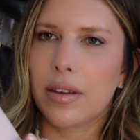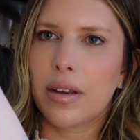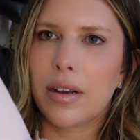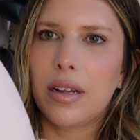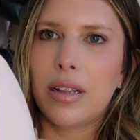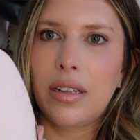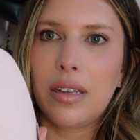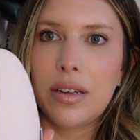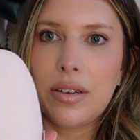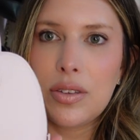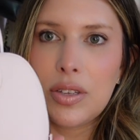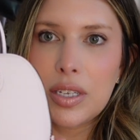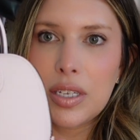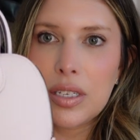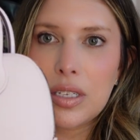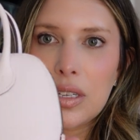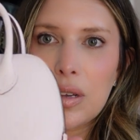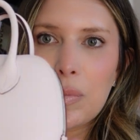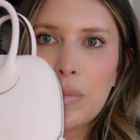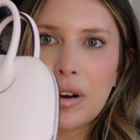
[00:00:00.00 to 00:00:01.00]

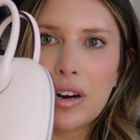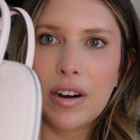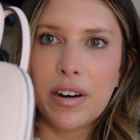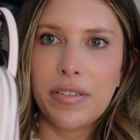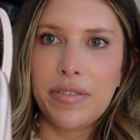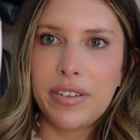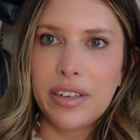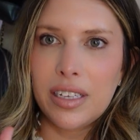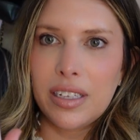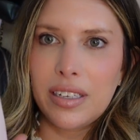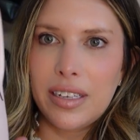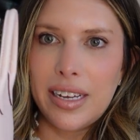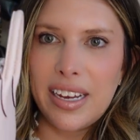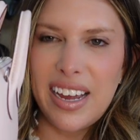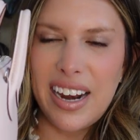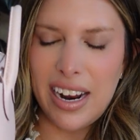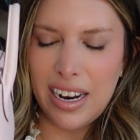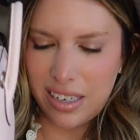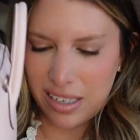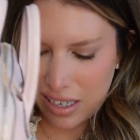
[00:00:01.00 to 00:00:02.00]
Closes perfectly. It
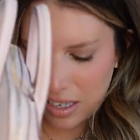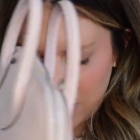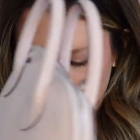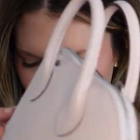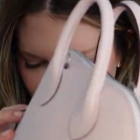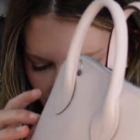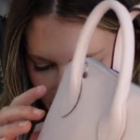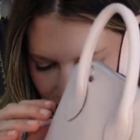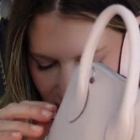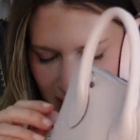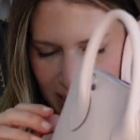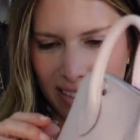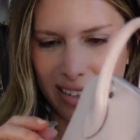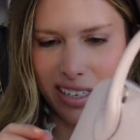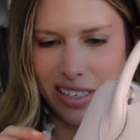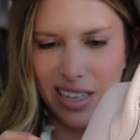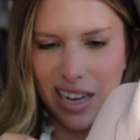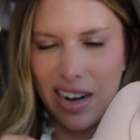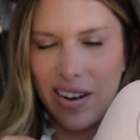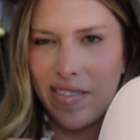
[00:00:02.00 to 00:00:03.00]
actually fits.
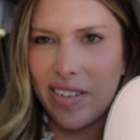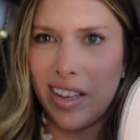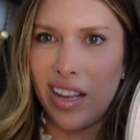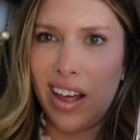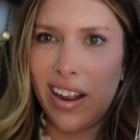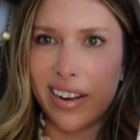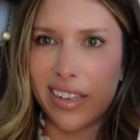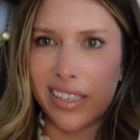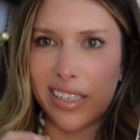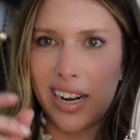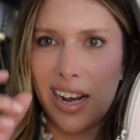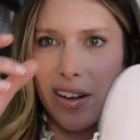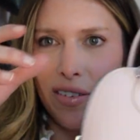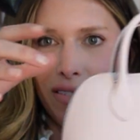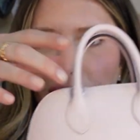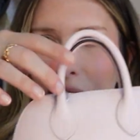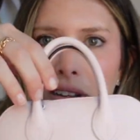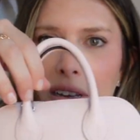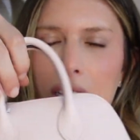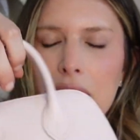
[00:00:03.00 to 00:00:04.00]
That's kind of a lot of stuff.
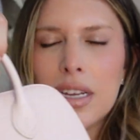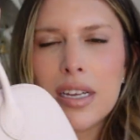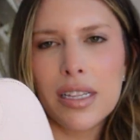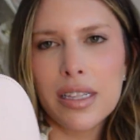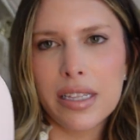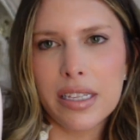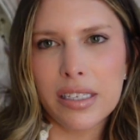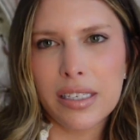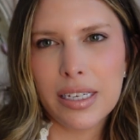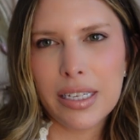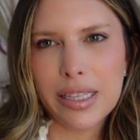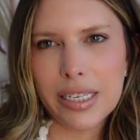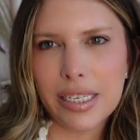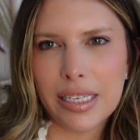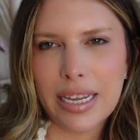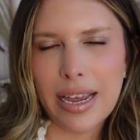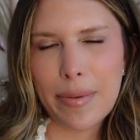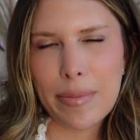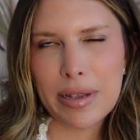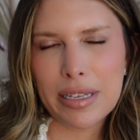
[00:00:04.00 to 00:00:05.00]
That's like the
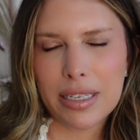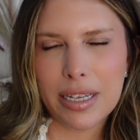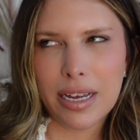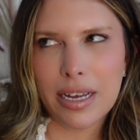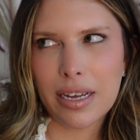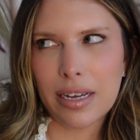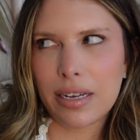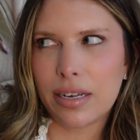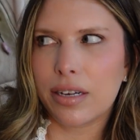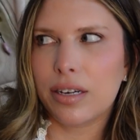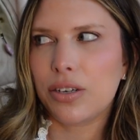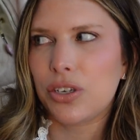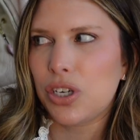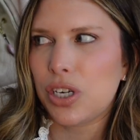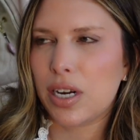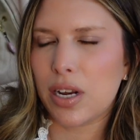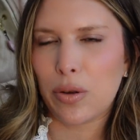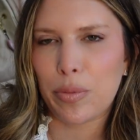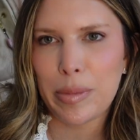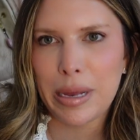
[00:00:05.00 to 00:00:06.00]
same as a
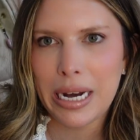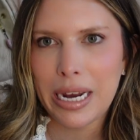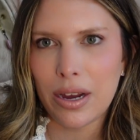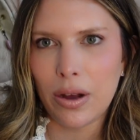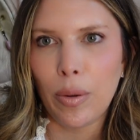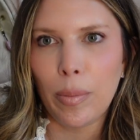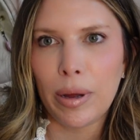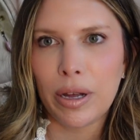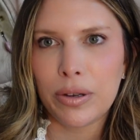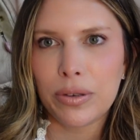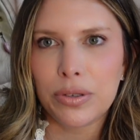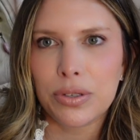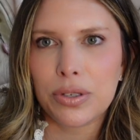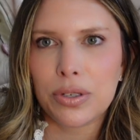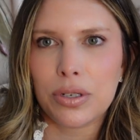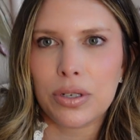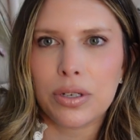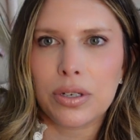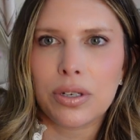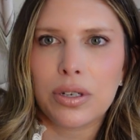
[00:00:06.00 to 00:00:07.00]
Chanel mini
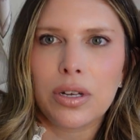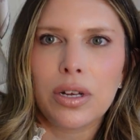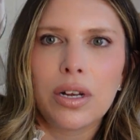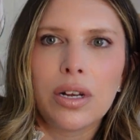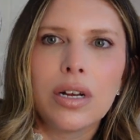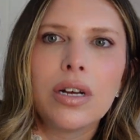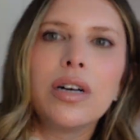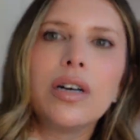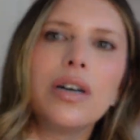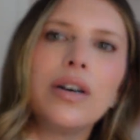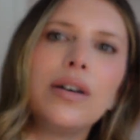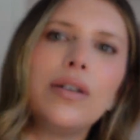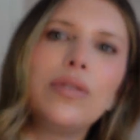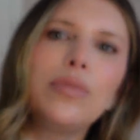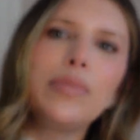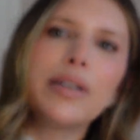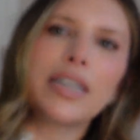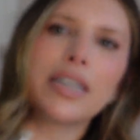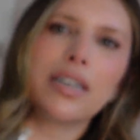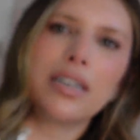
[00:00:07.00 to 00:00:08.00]
almost. Oh
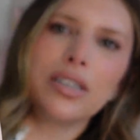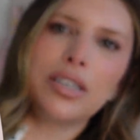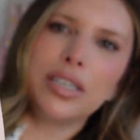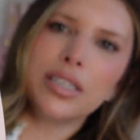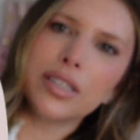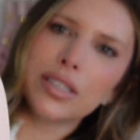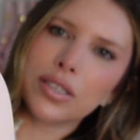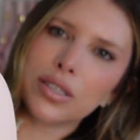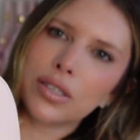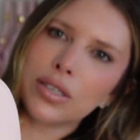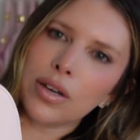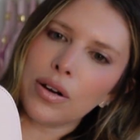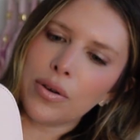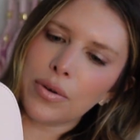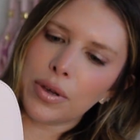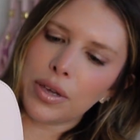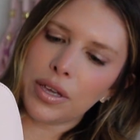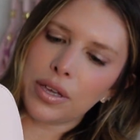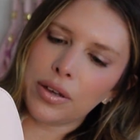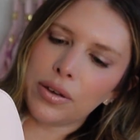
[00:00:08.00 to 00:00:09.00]
my gosh, it's so
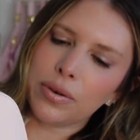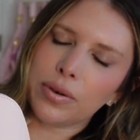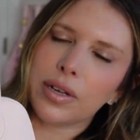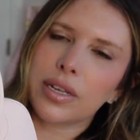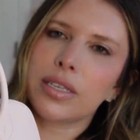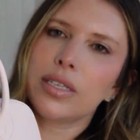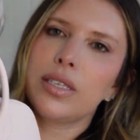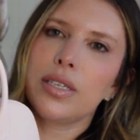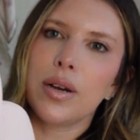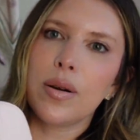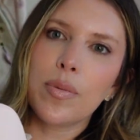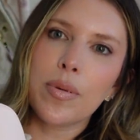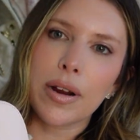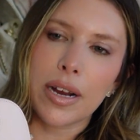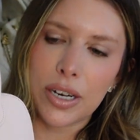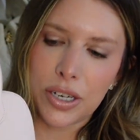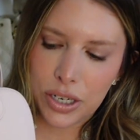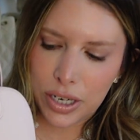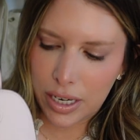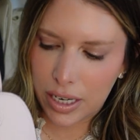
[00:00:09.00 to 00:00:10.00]
cute. It's so
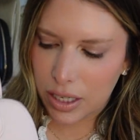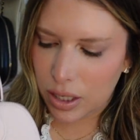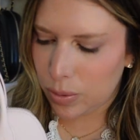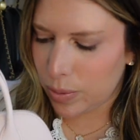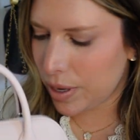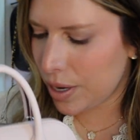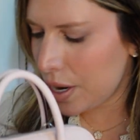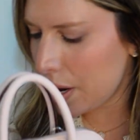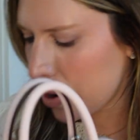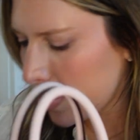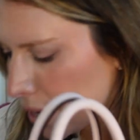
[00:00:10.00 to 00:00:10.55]
precious. We know